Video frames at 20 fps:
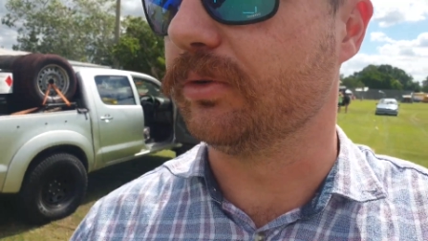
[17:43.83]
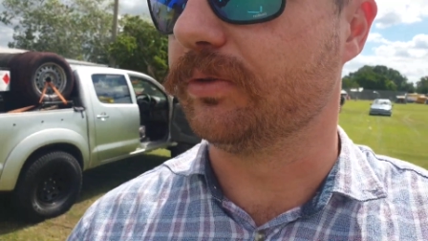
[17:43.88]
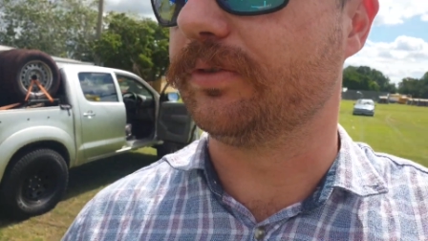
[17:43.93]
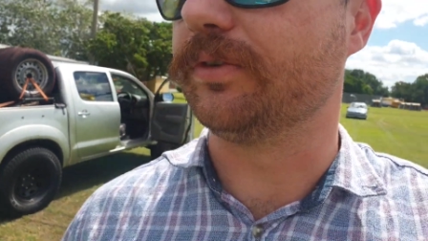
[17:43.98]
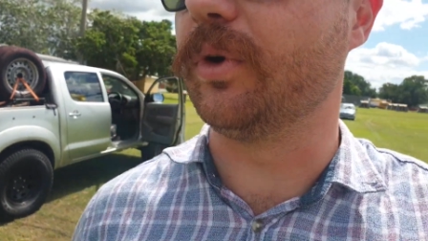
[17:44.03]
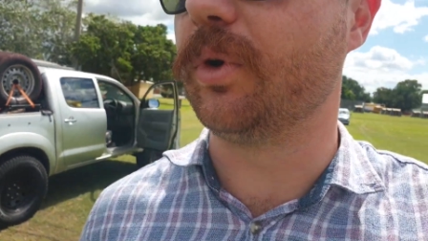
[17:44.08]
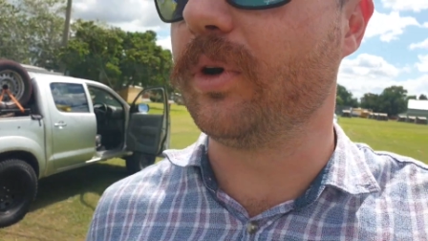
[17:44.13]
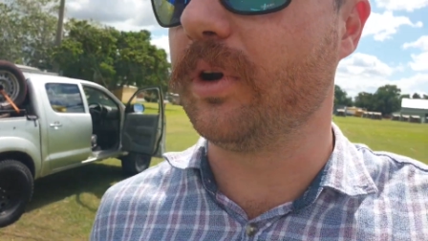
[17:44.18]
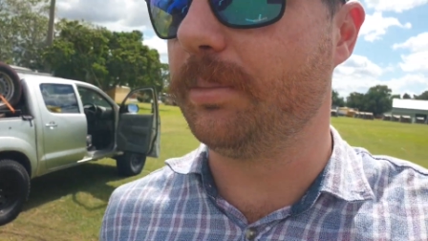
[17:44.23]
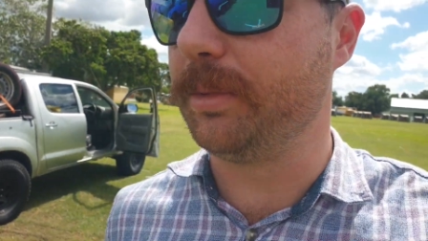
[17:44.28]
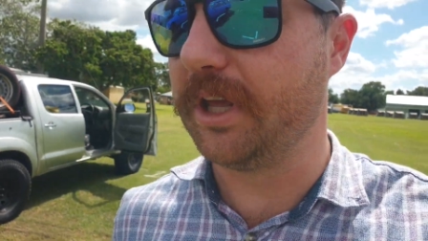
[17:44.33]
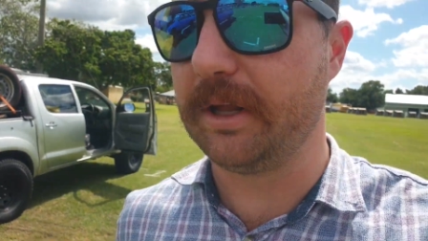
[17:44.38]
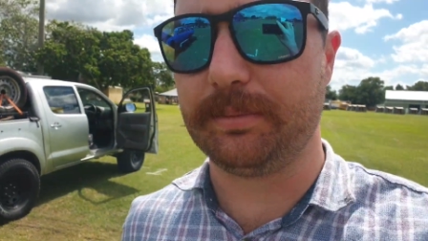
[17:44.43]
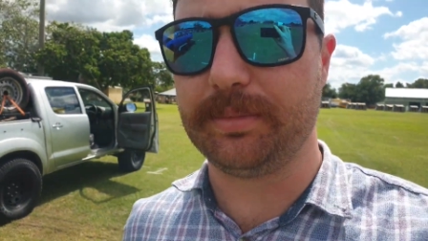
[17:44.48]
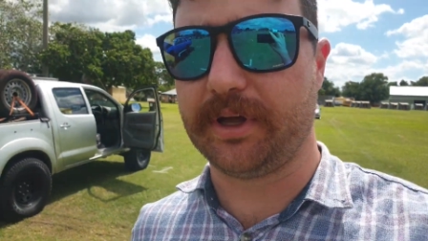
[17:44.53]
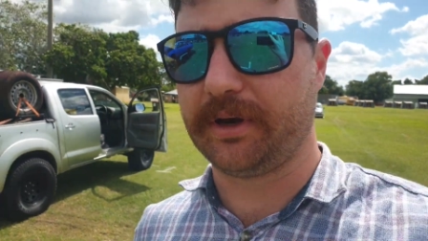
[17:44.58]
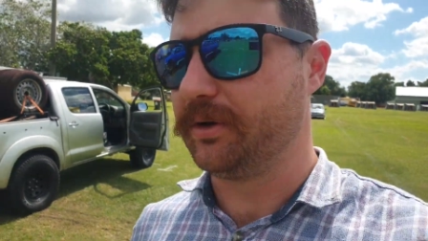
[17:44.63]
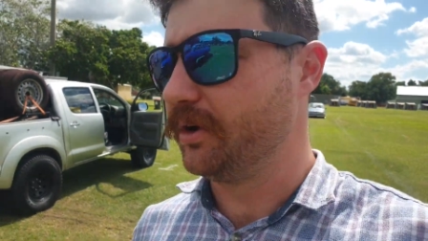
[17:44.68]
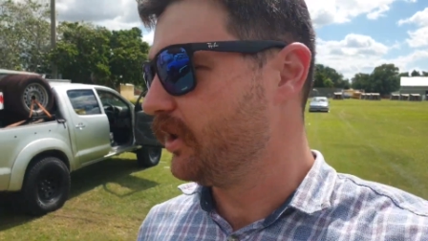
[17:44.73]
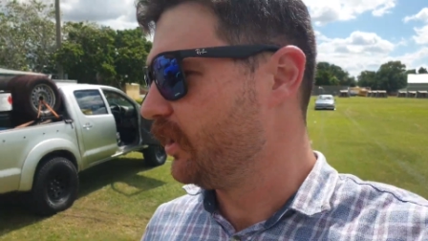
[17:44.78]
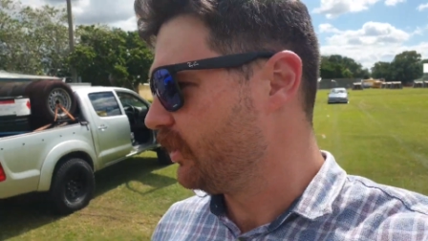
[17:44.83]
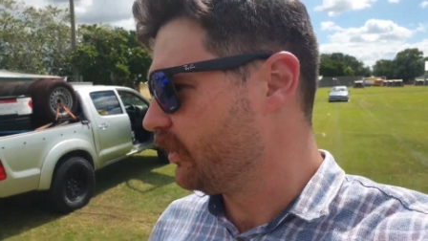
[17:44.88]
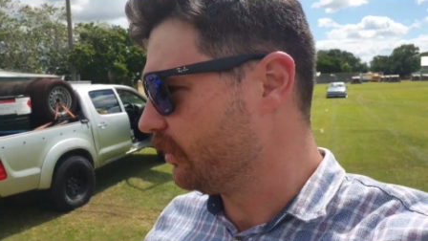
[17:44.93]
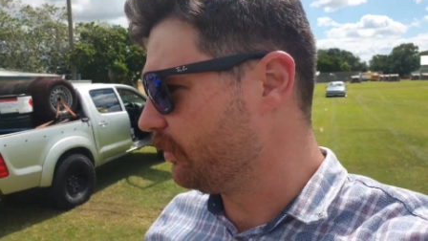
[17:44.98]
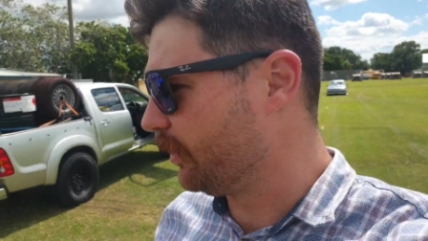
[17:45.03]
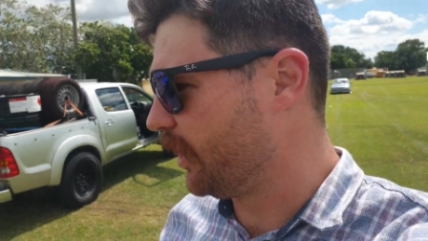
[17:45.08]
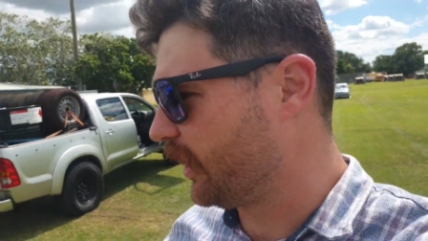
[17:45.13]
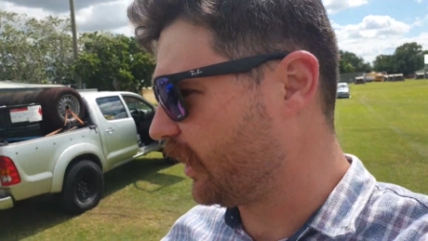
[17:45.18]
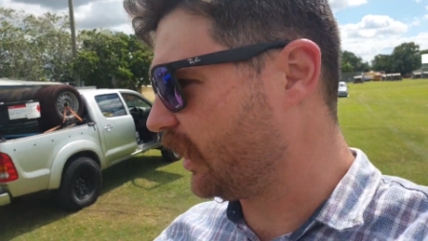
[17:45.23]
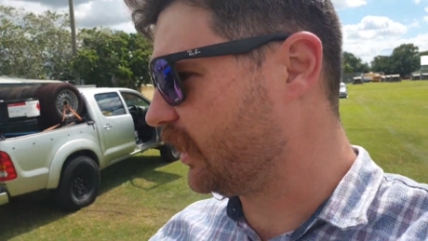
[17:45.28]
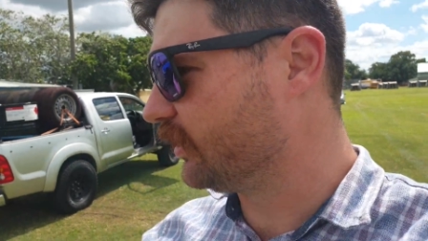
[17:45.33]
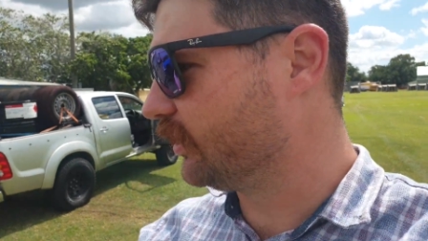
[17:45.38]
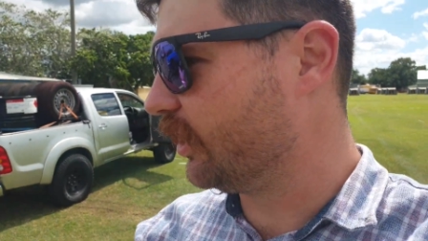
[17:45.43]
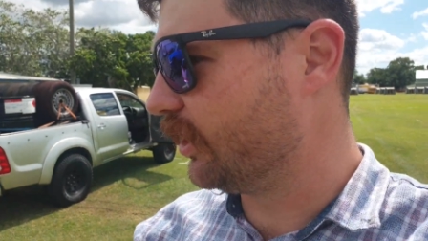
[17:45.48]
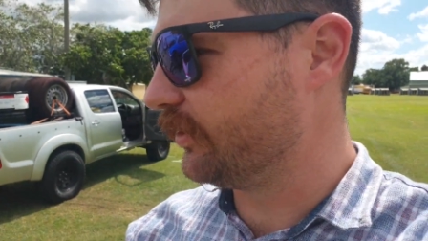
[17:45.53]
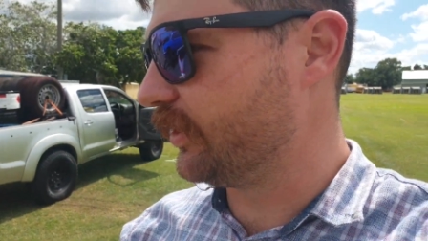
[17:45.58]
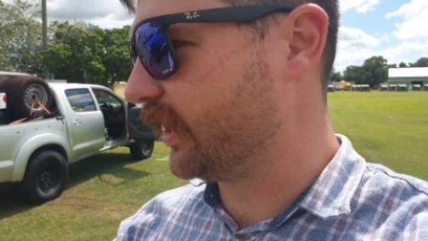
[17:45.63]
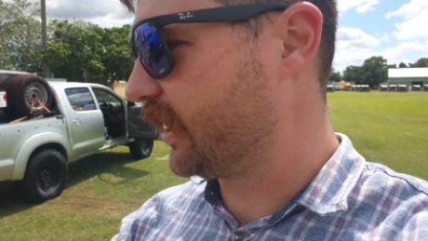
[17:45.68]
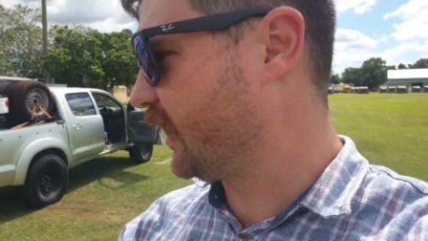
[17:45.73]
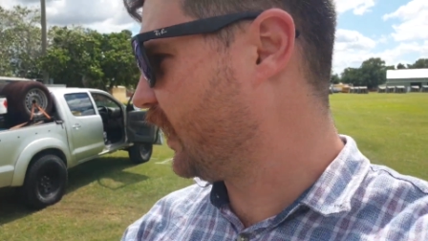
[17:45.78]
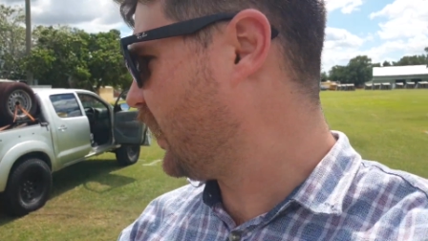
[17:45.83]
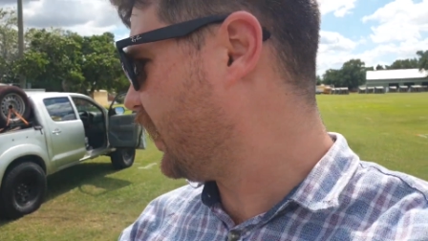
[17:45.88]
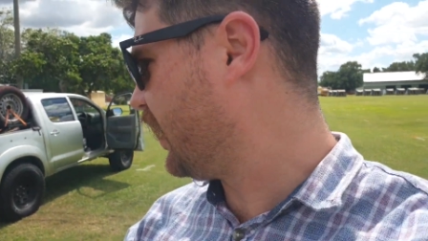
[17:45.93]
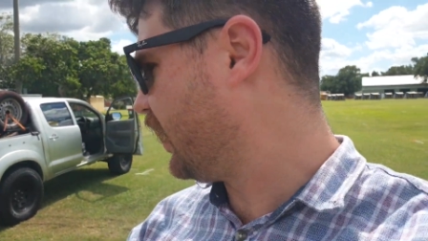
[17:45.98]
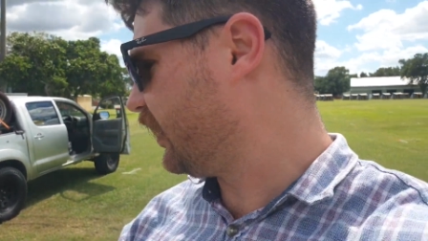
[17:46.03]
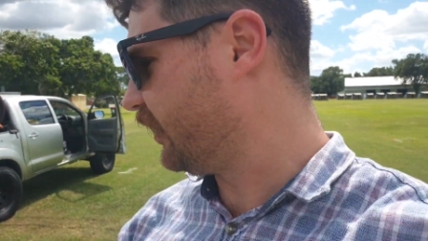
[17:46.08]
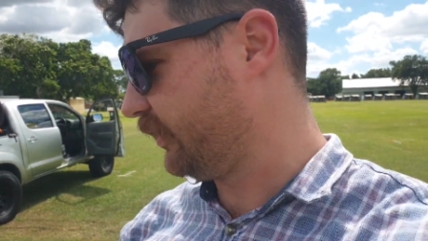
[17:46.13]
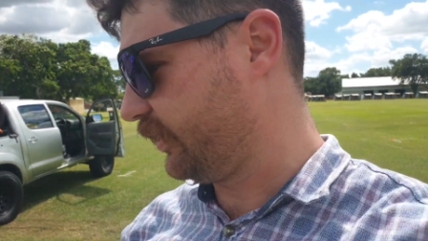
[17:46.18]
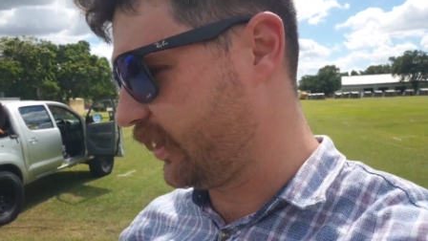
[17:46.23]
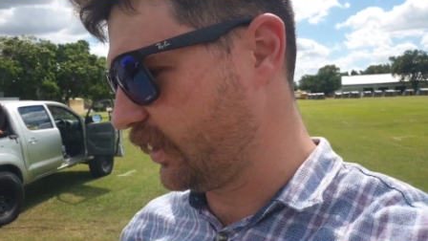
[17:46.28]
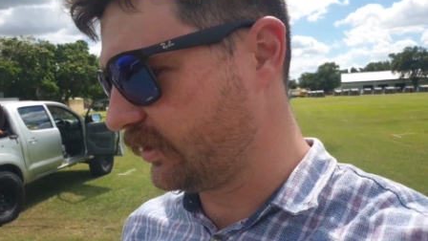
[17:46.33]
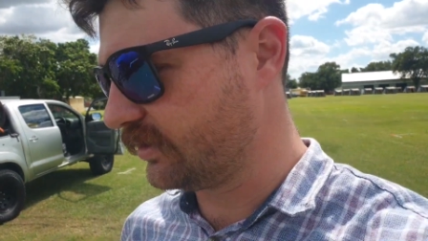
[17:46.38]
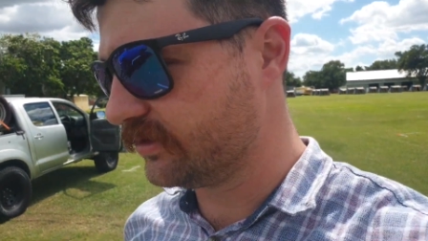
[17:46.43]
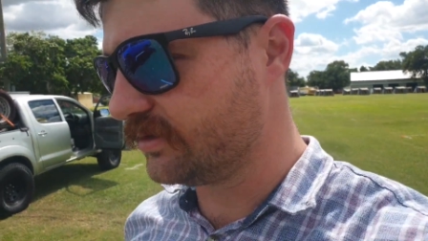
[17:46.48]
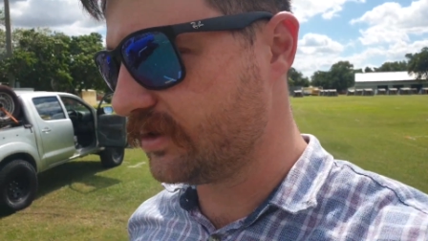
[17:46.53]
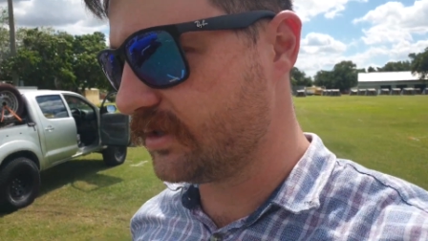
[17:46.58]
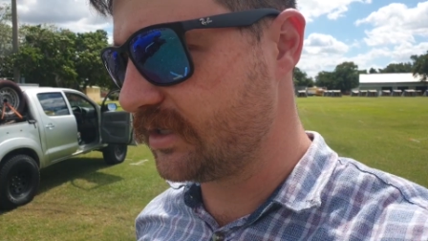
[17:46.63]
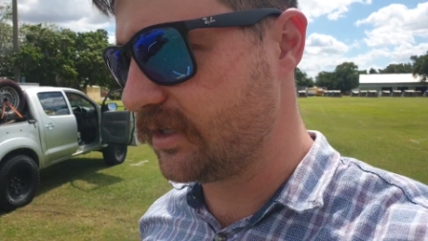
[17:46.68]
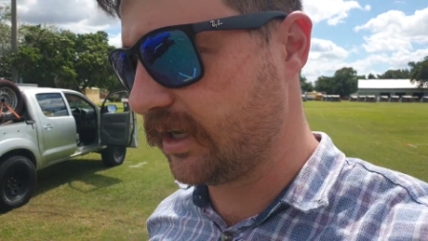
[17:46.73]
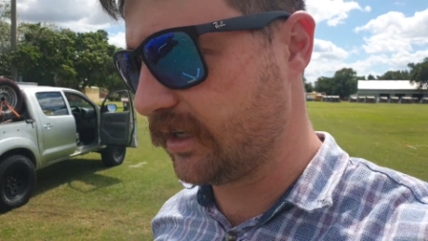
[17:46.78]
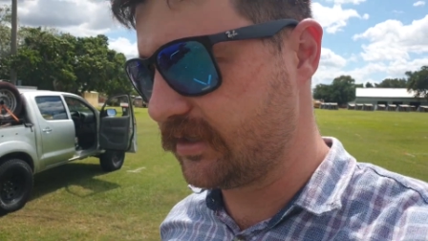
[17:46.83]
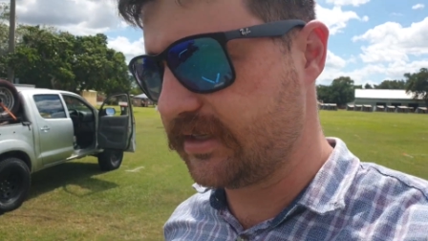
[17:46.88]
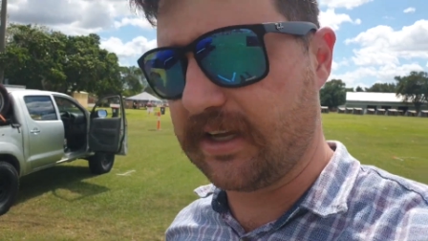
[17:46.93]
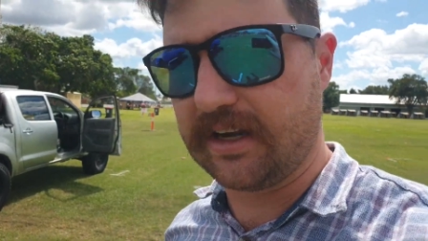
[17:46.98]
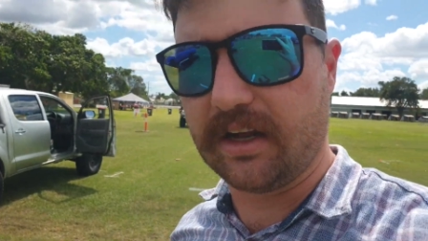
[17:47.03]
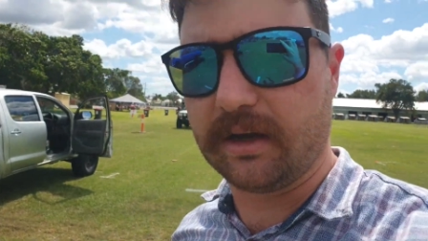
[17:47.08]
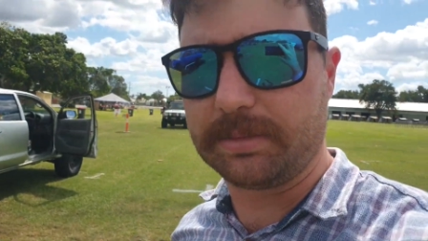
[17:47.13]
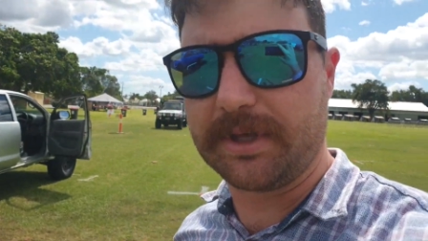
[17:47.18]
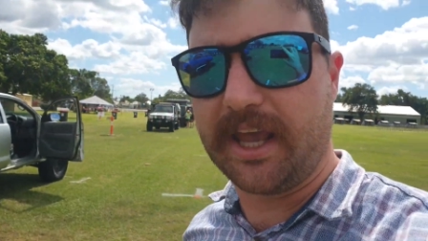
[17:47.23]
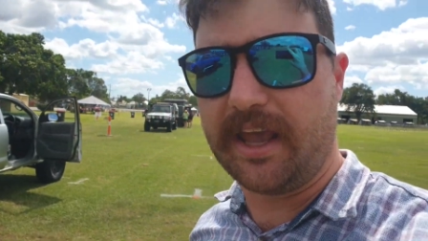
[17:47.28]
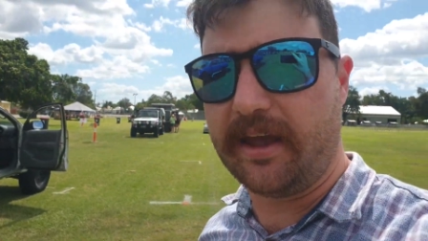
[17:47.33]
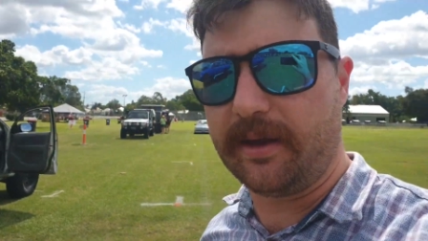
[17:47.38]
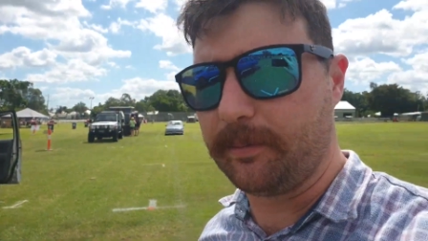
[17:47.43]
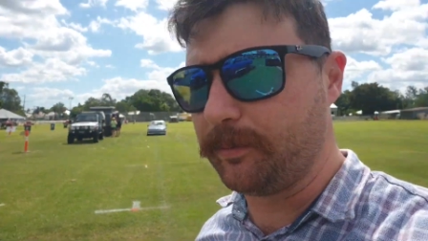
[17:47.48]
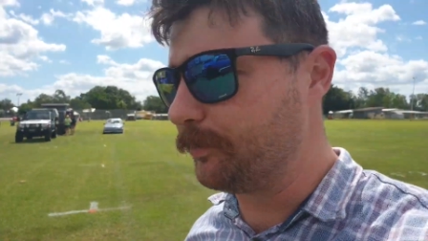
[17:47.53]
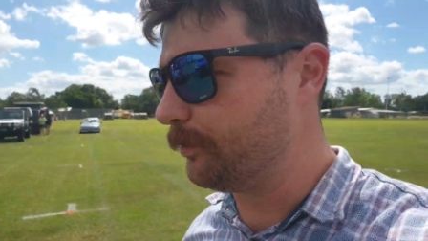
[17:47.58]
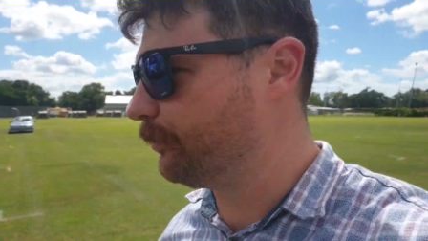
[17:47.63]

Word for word: move forward a bit, but I might unload the car and then start setting up camp.